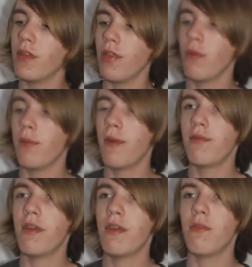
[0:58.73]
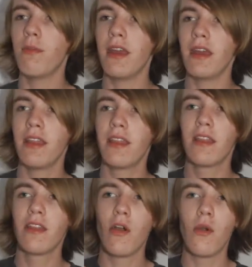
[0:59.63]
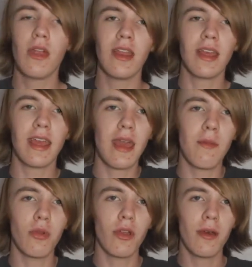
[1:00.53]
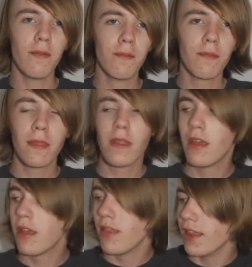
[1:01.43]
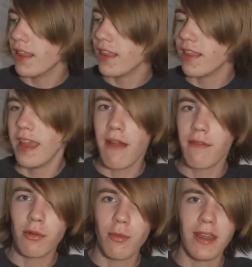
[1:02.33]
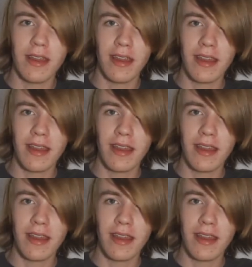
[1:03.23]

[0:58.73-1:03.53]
another one of my favorite bands, Coheed and Cambria. This is the Afterman